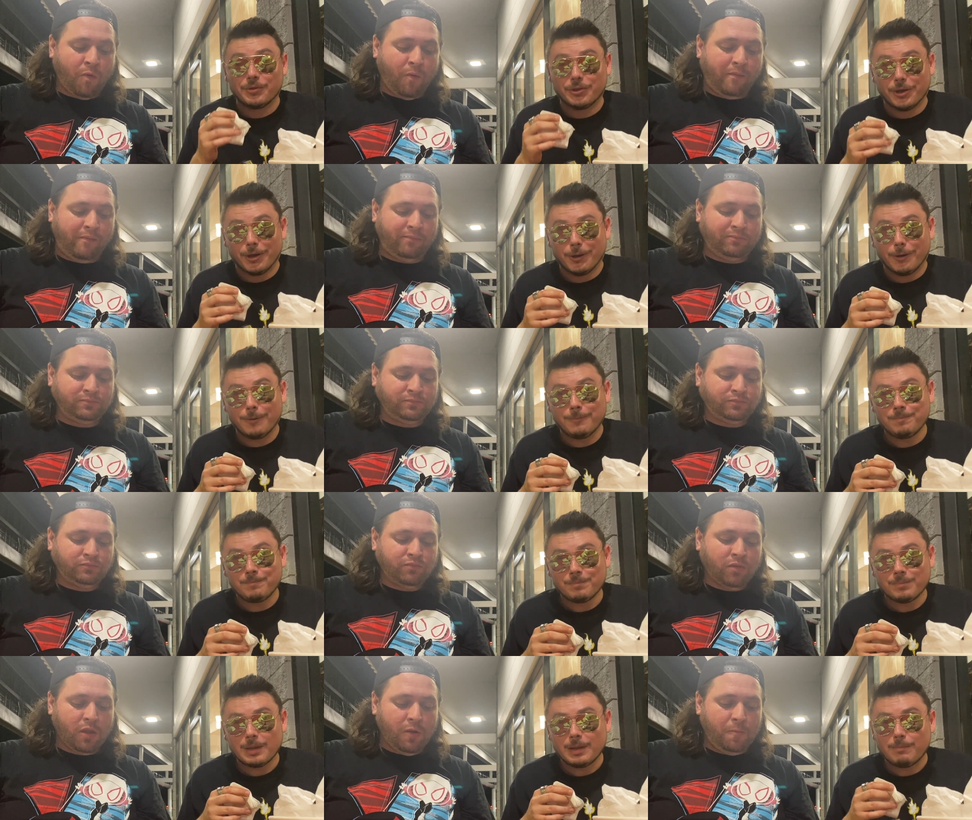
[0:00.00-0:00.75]
Speaker 1: The
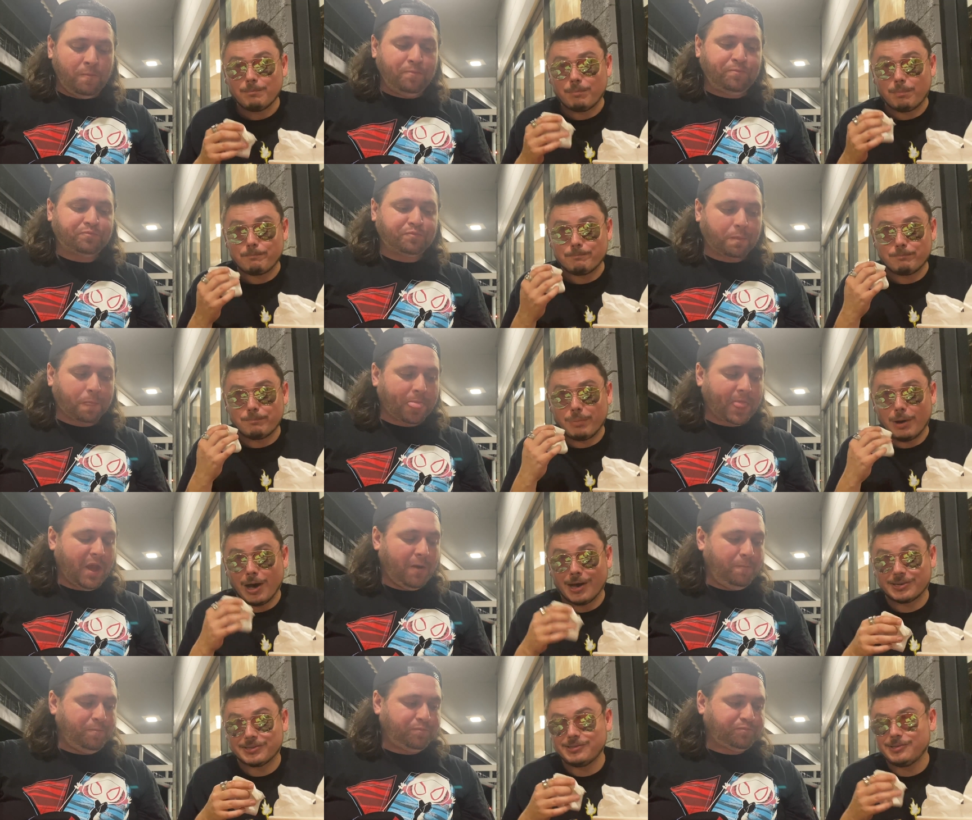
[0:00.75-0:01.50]

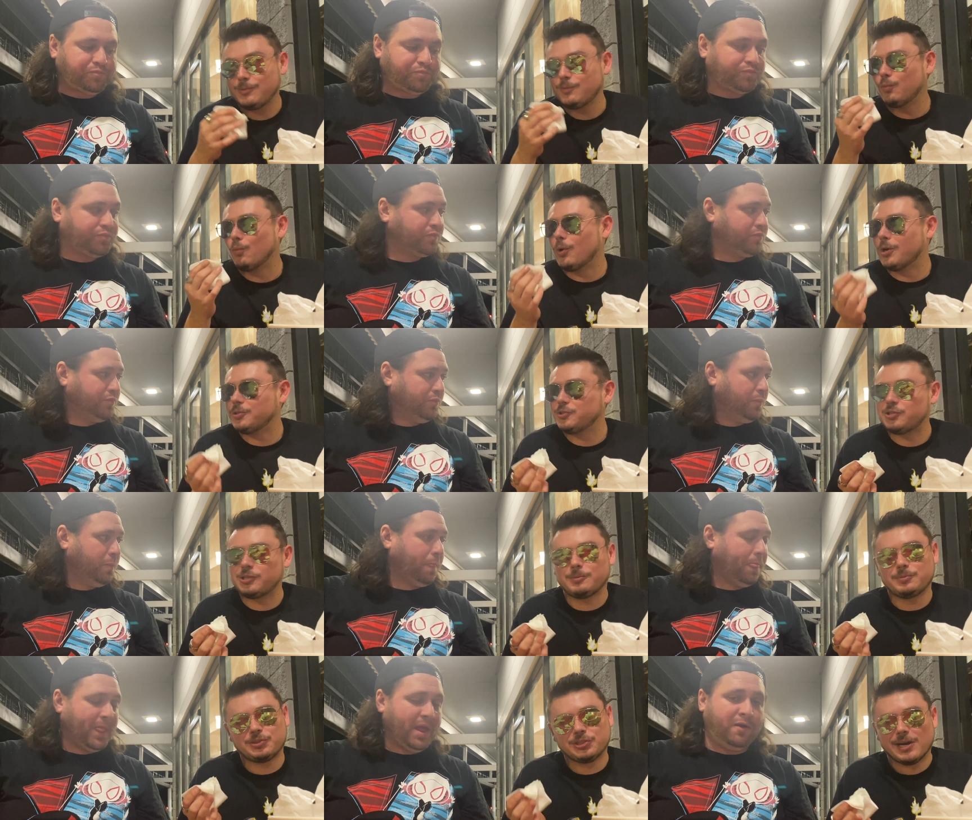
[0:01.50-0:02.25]
Paqui one
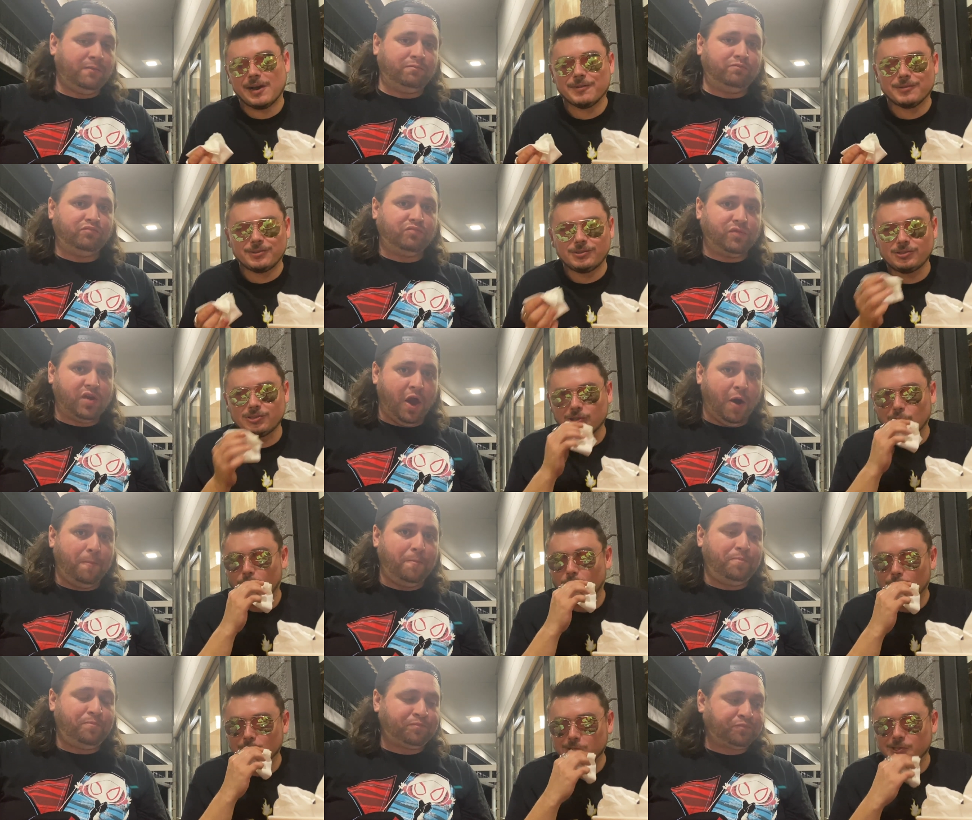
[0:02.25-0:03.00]
chip challenge.
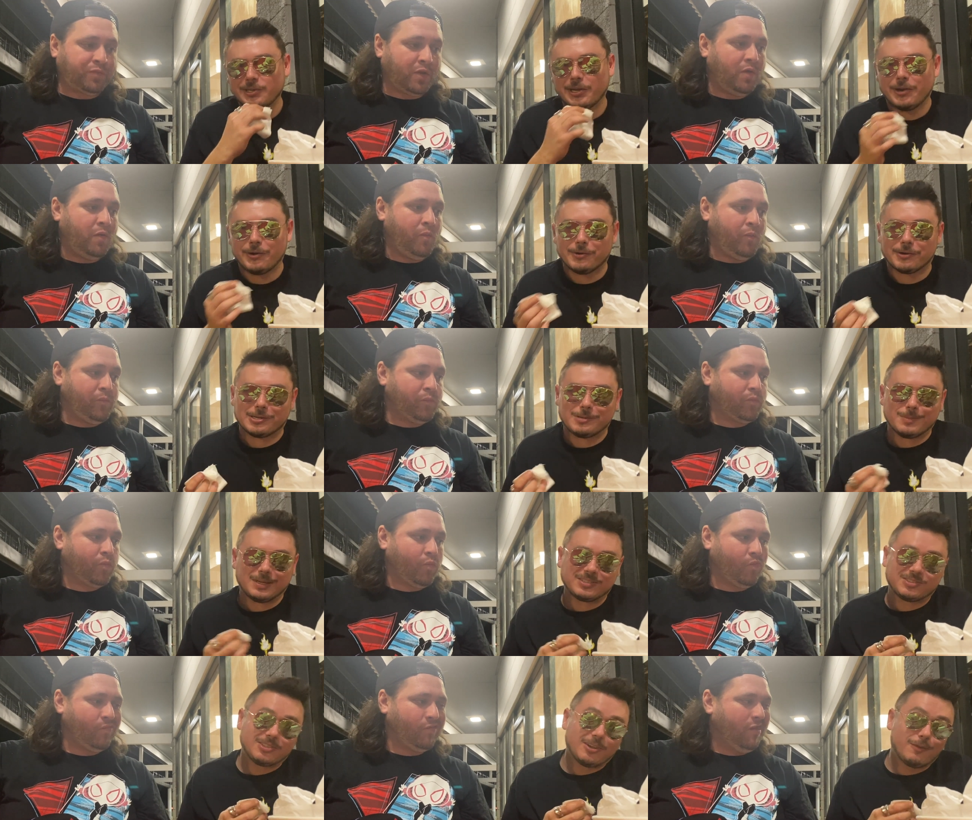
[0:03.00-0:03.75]
Yep. Holden, Eric, and
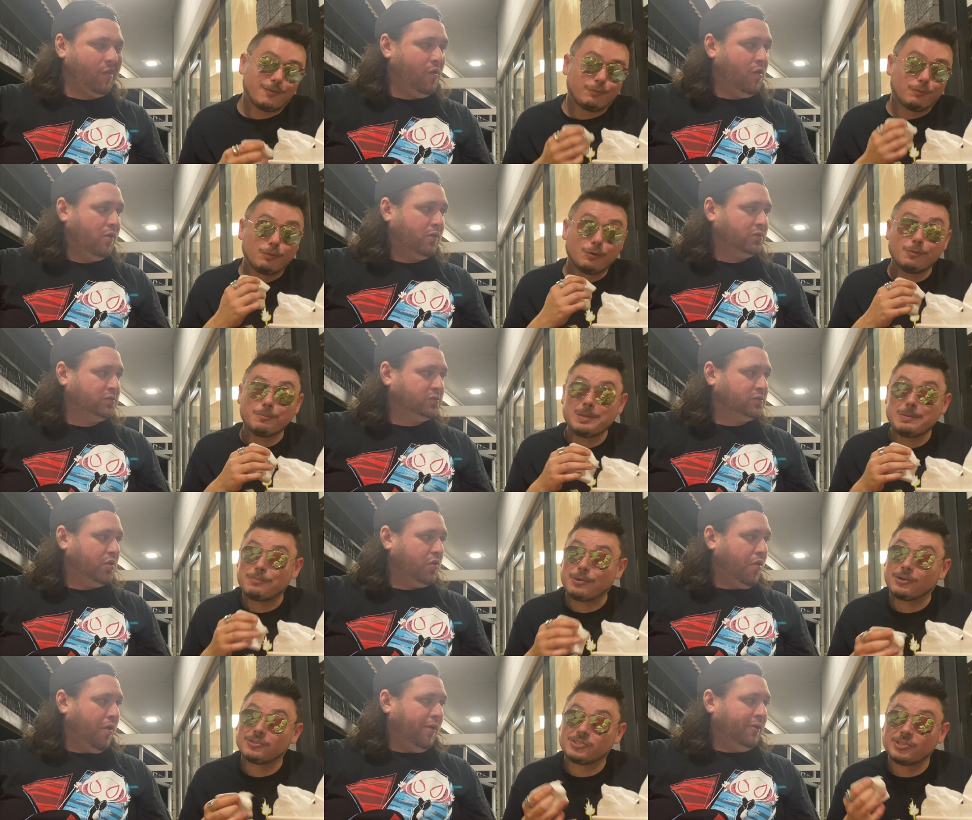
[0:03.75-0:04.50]
myself will be
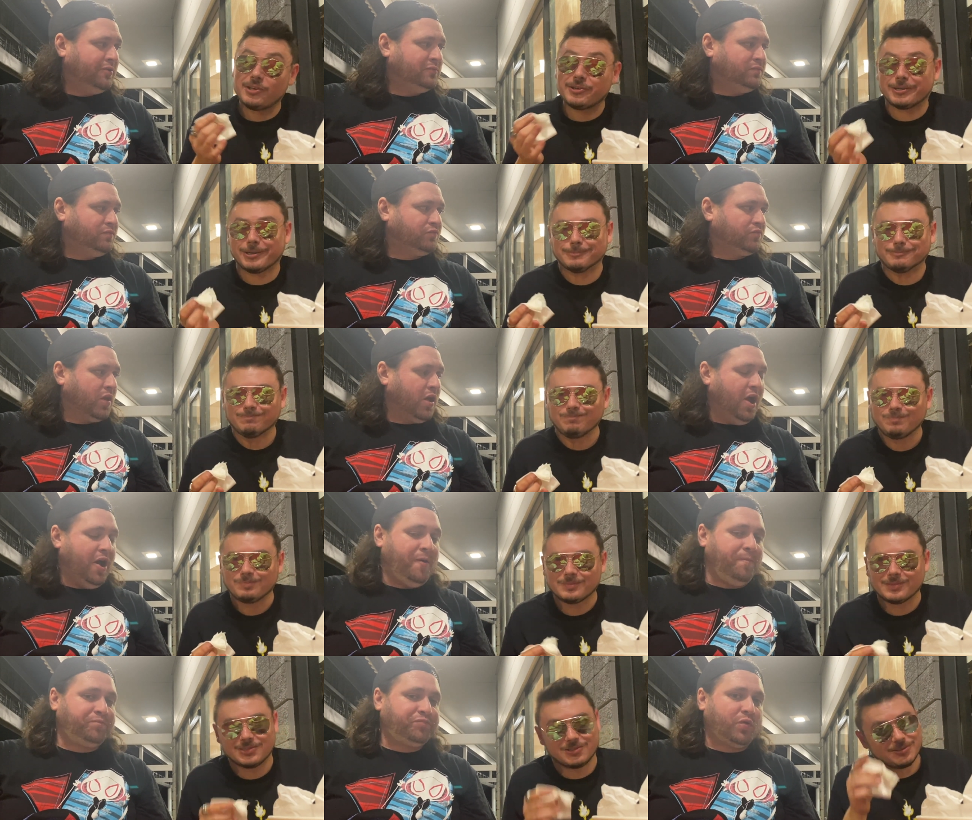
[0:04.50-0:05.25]
partaking.
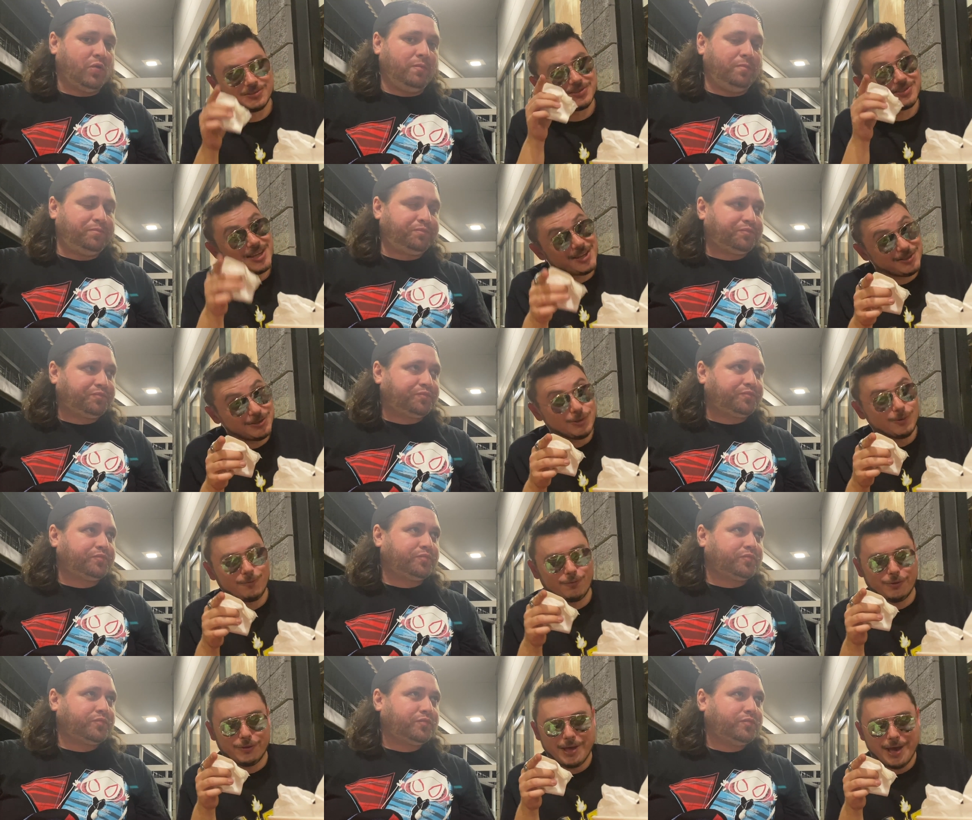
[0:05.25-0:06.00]
Yeah. So stay
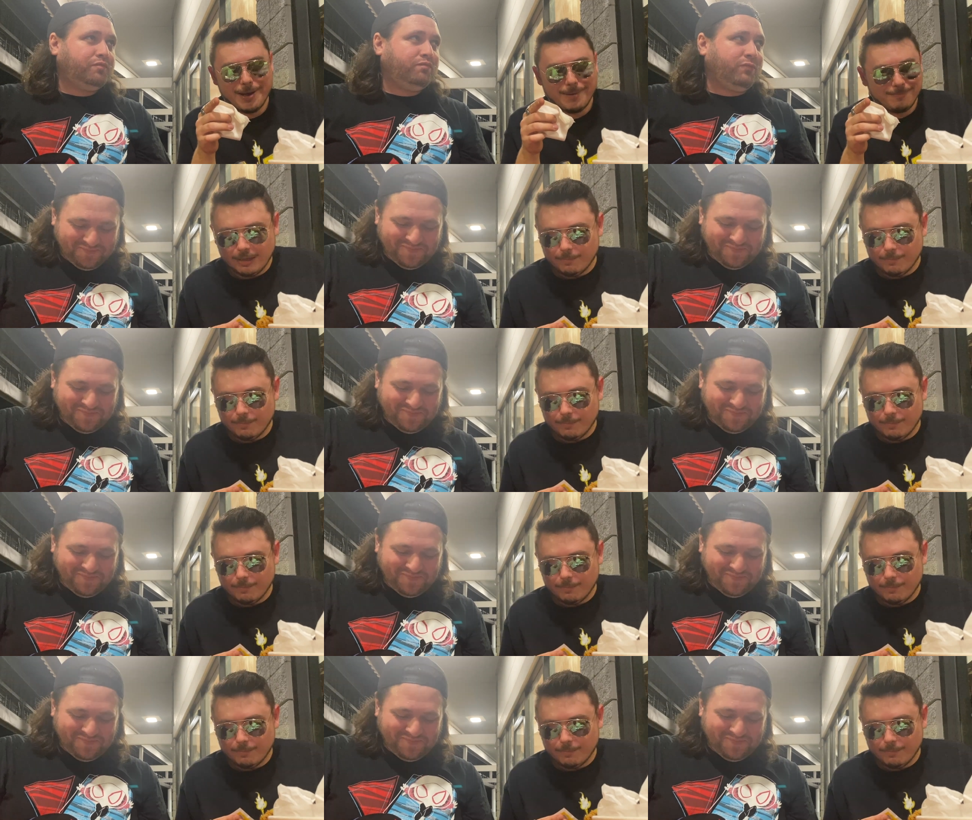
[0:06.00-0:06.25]
tuned for that.